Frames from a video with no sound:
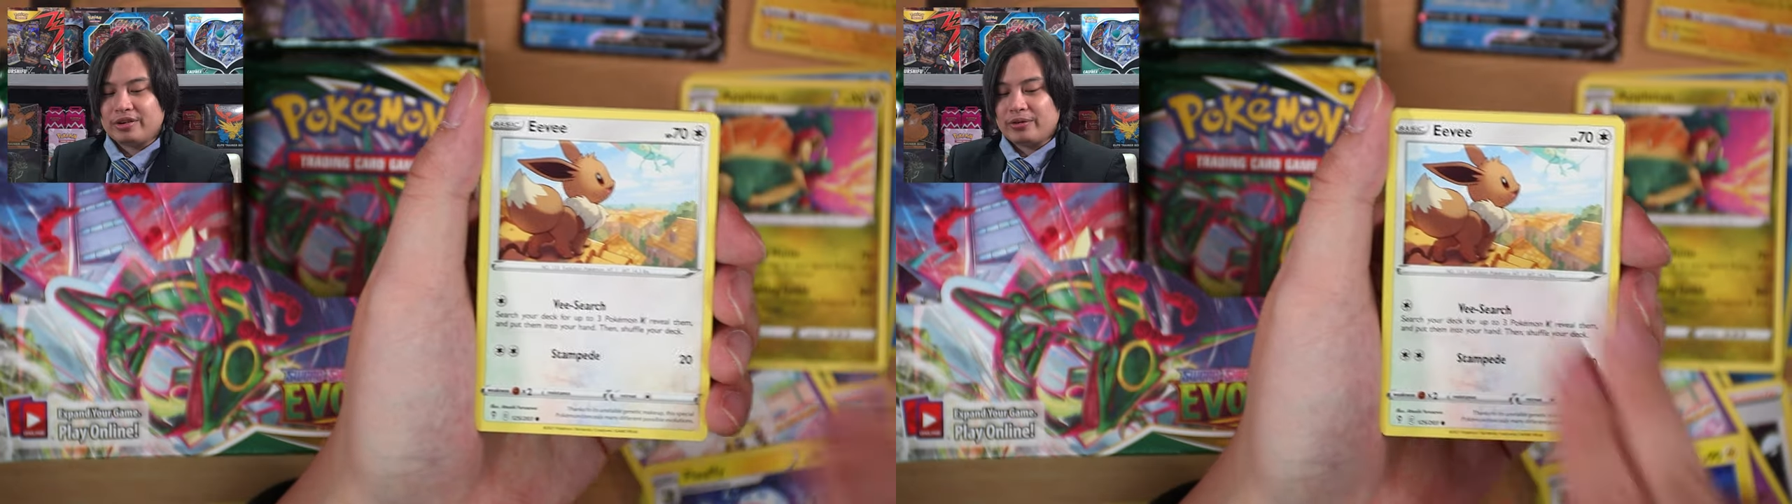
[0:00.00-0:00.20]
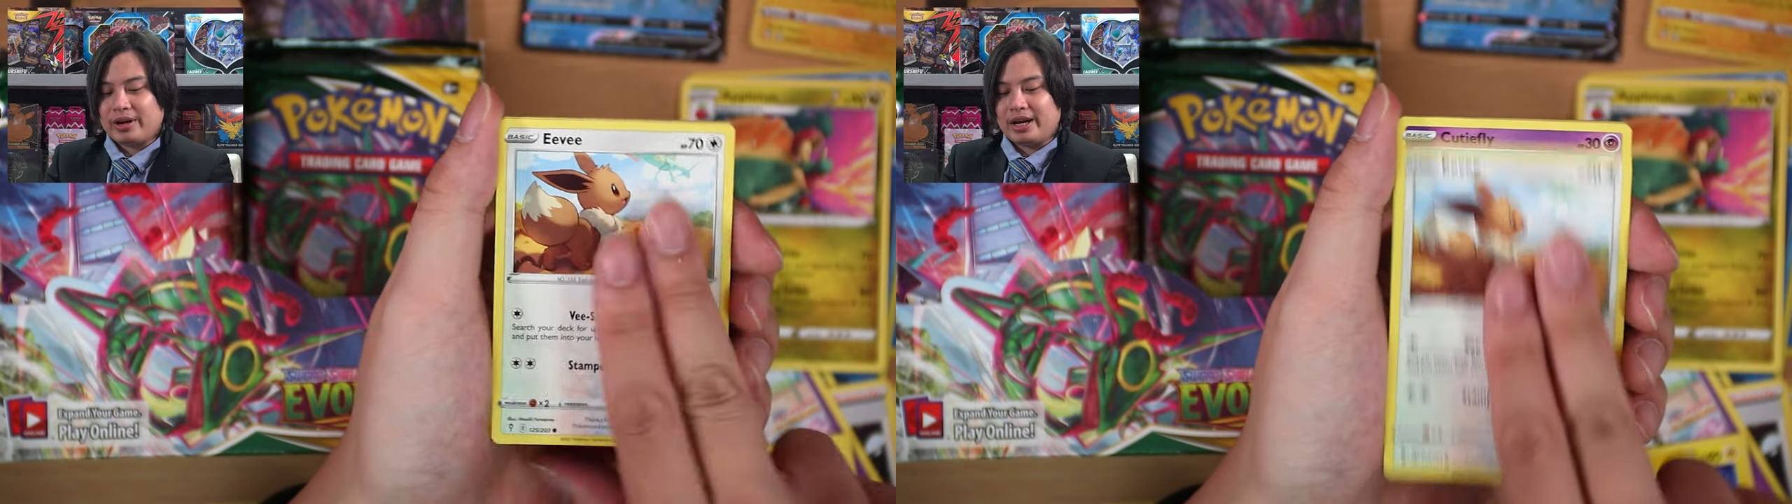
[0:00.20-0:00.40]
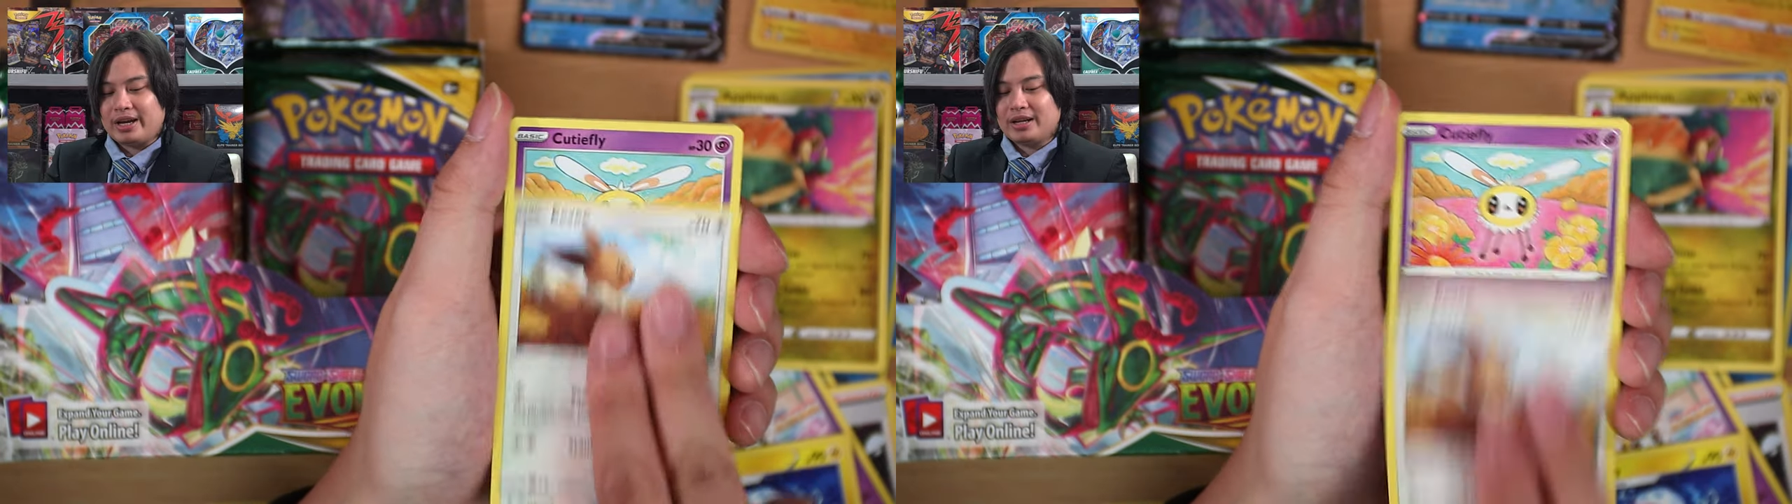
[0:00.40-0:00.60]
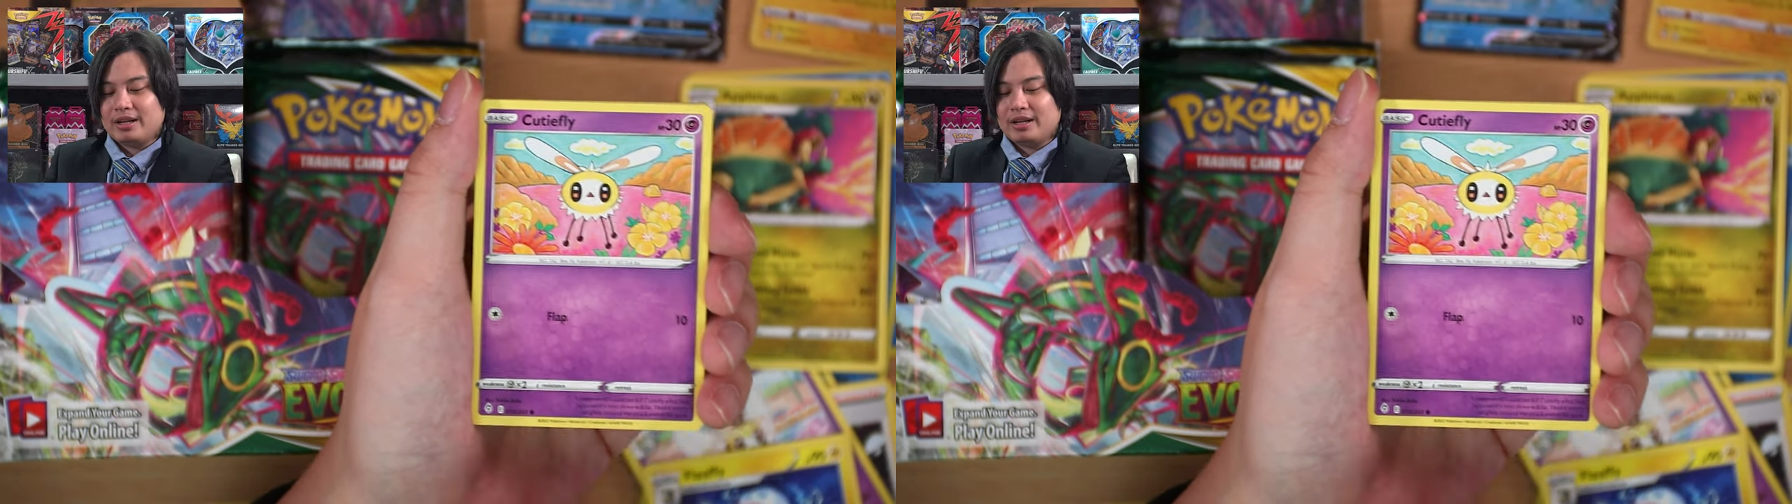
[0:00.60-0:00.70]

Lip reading: Okay,